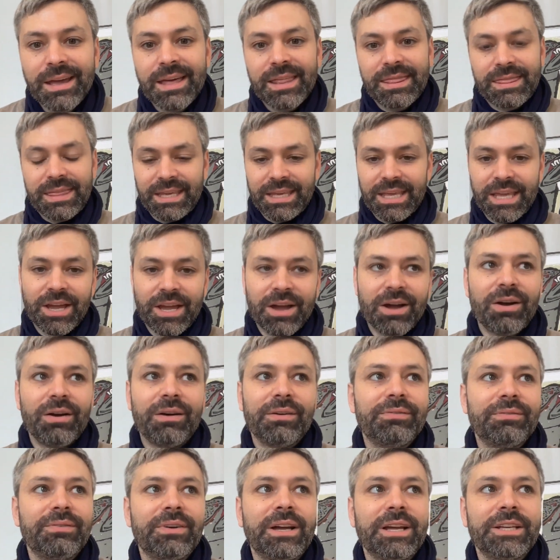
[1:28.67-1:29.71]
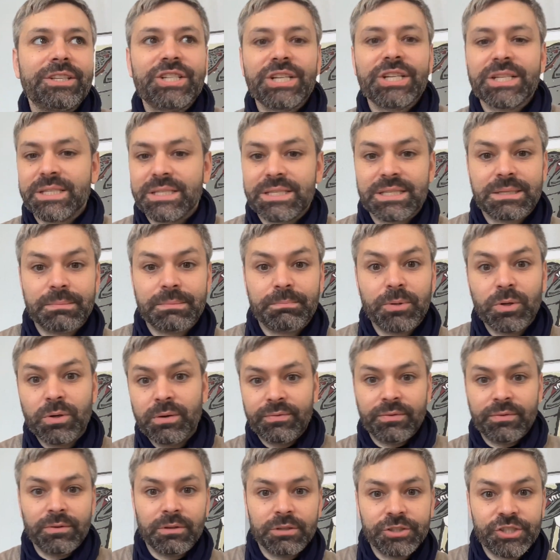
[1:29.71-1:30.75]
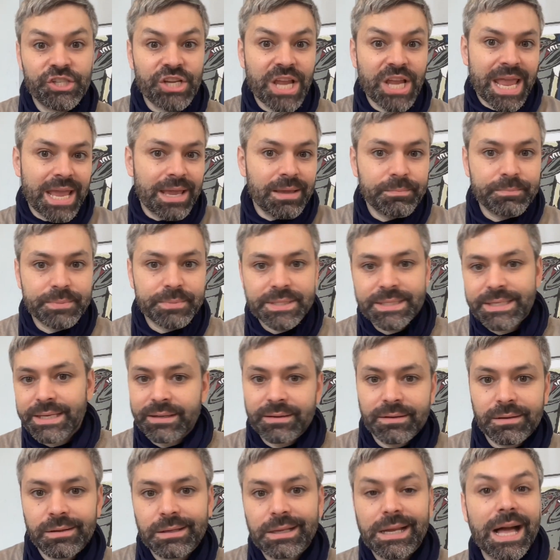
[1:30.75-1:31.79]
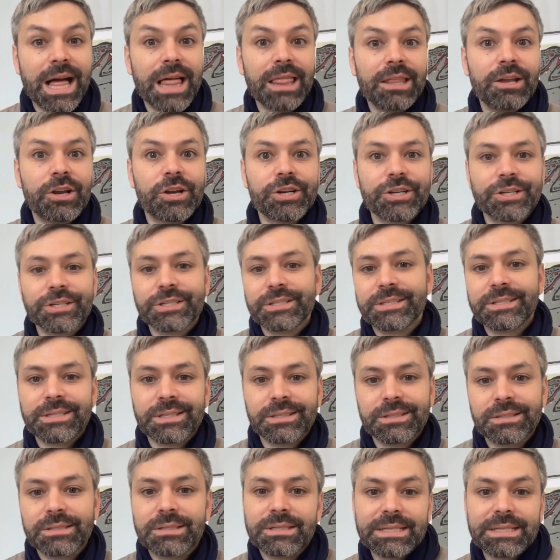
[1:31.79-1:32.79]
thinking of just beautiful shapes and colors and